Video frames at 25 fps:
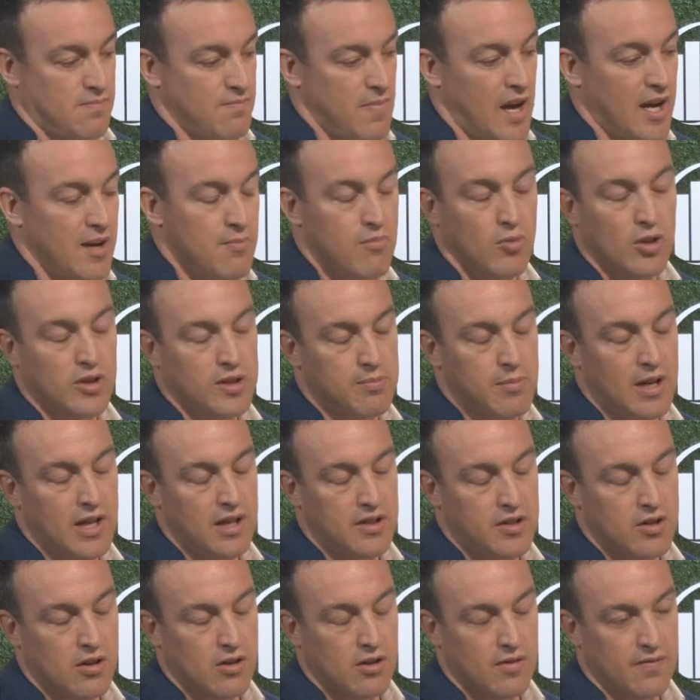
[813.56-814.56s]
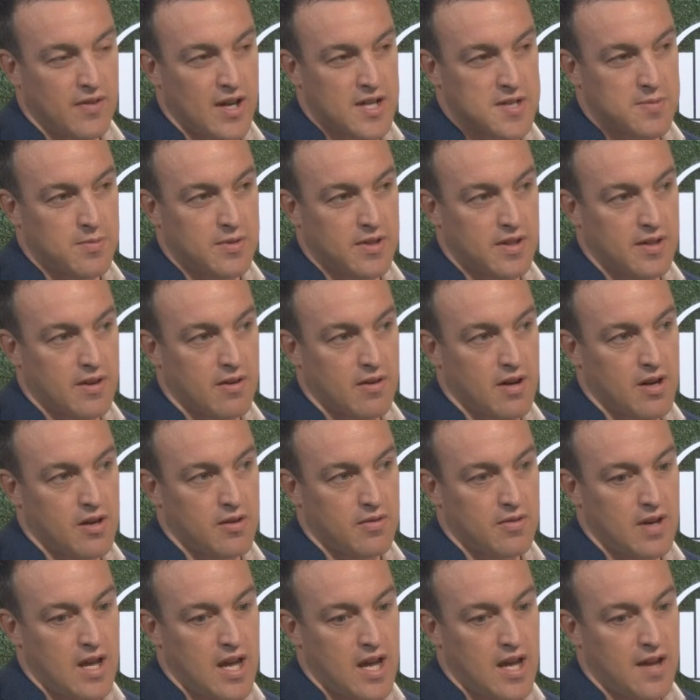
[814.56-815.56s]
made a multi-million euro investment in our
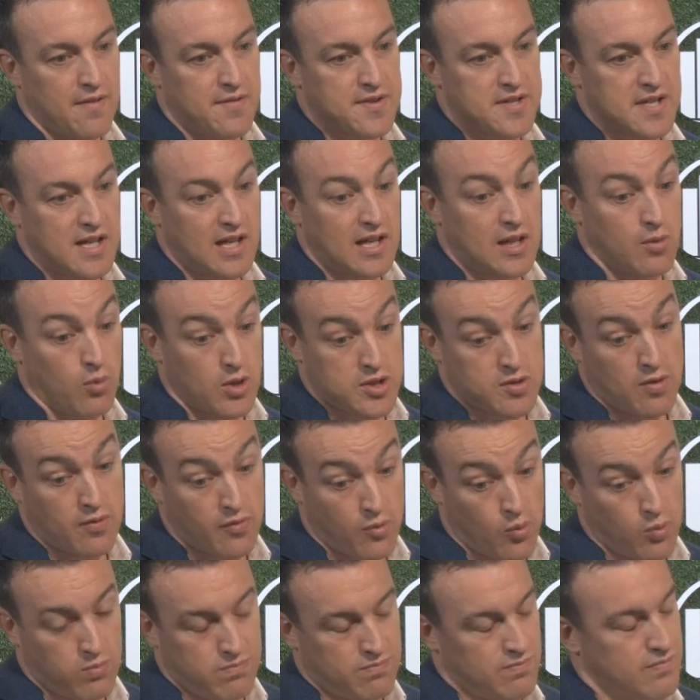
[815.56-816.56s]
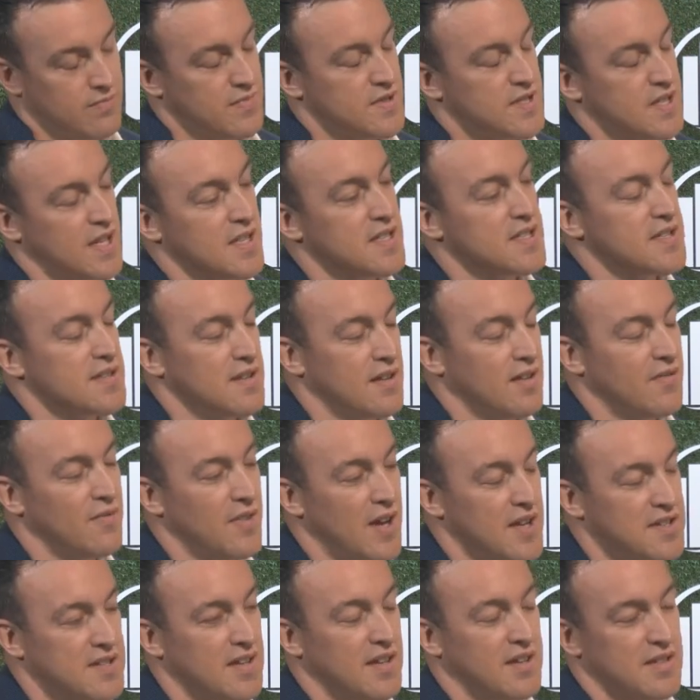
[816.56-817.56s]
own uh, facility, which we've since
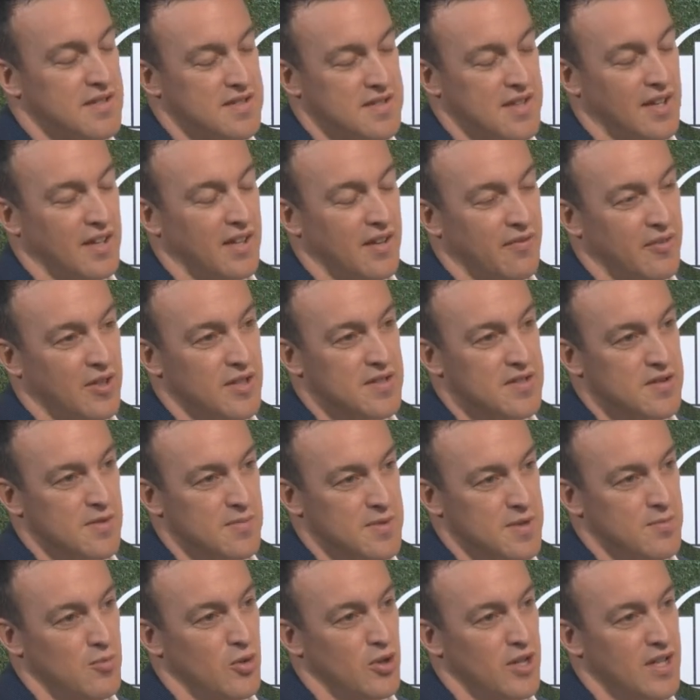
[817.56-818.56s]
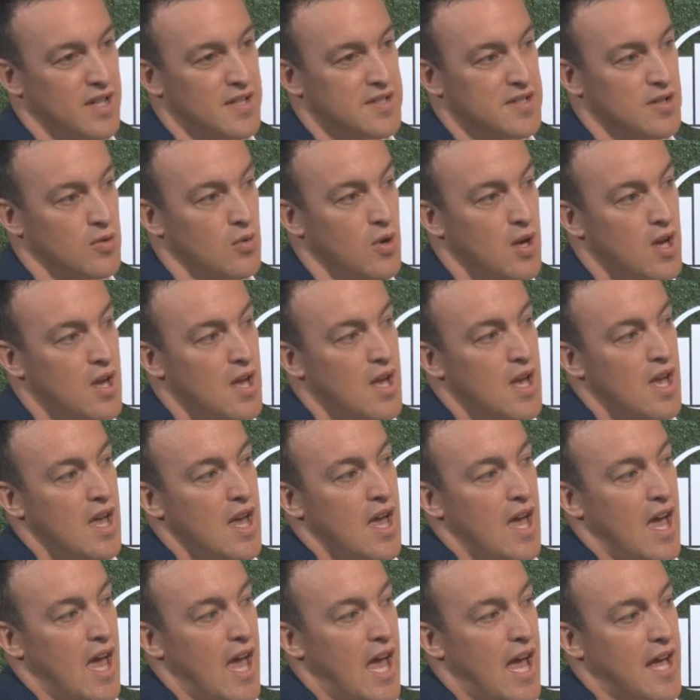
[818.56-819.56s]
invested significant sums of money into.
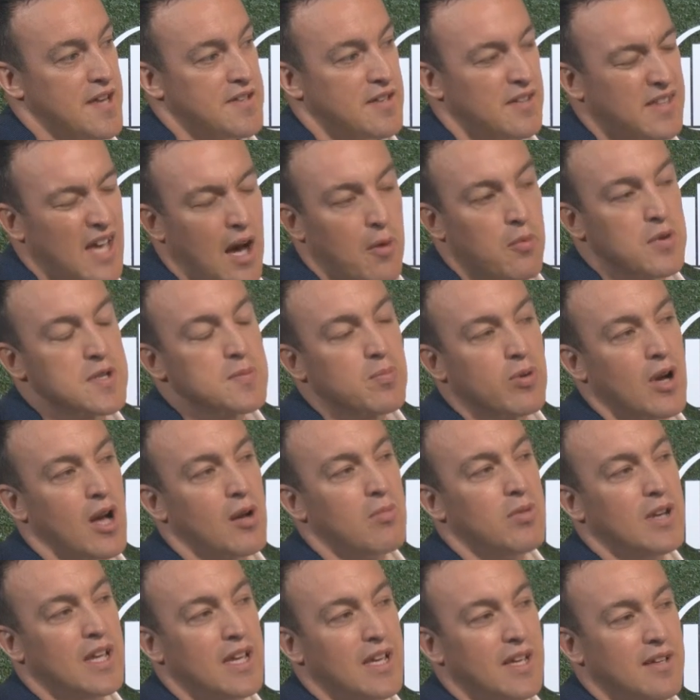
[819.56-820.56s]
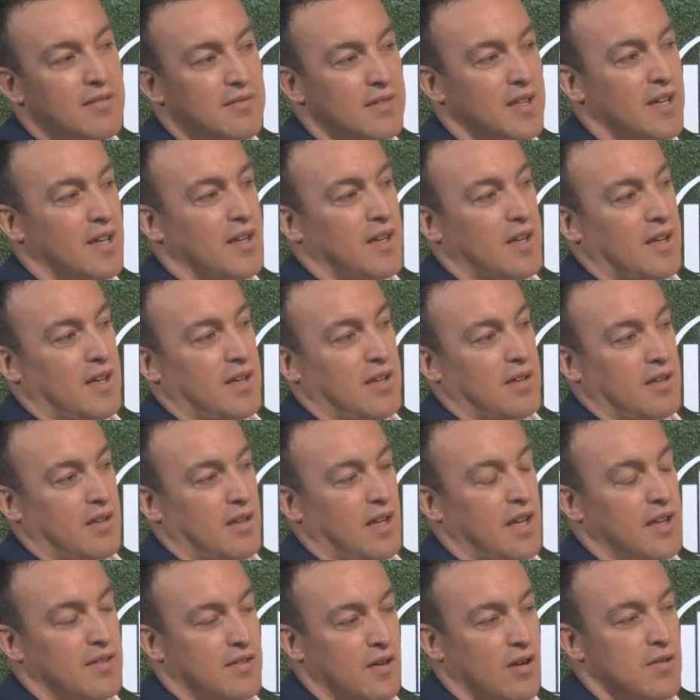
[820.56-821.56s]
Uh, so that was probably,
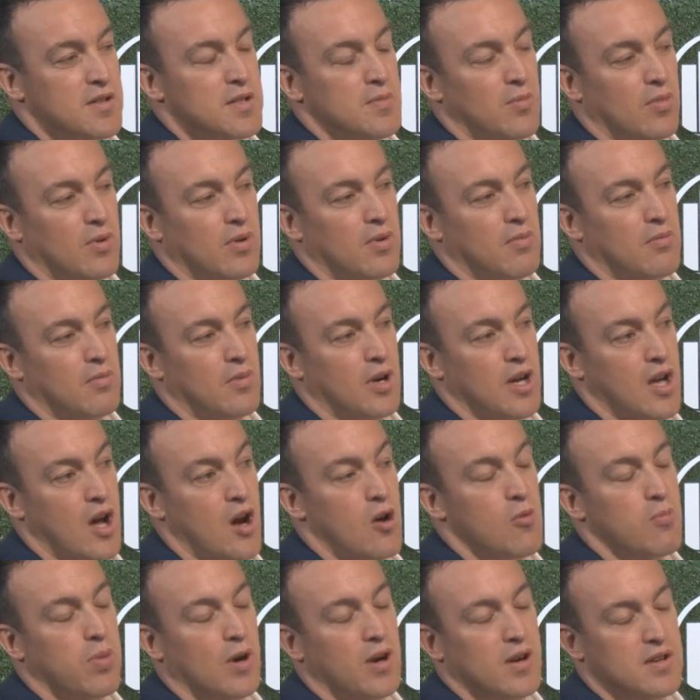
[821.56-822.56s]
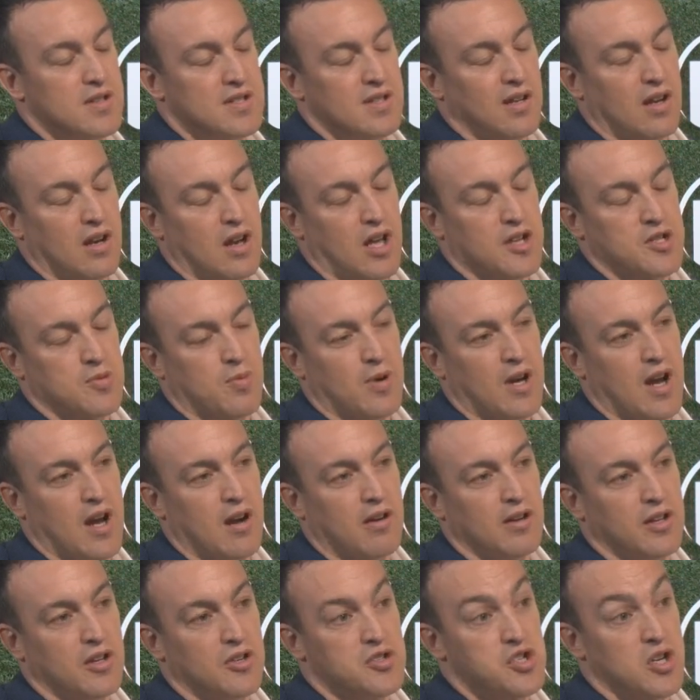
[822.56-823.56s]
in terms of my own personal
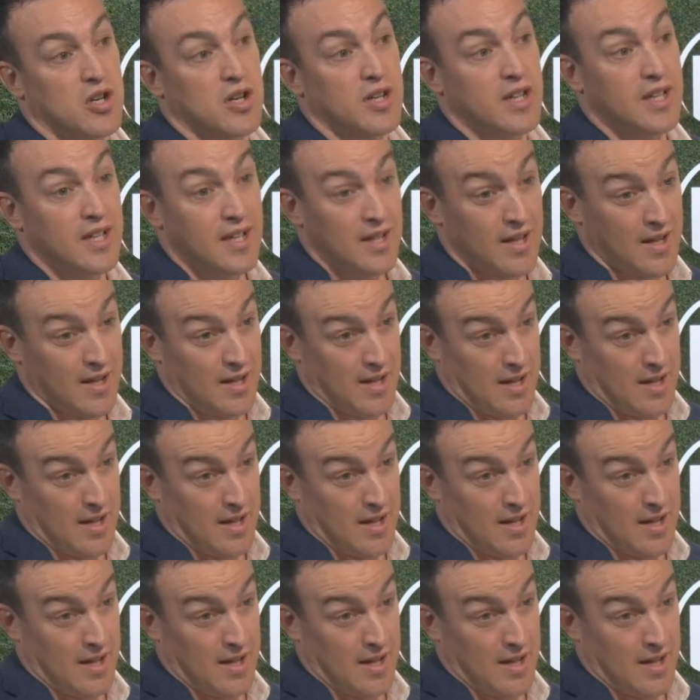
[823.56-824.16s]
entrepreneurial journey,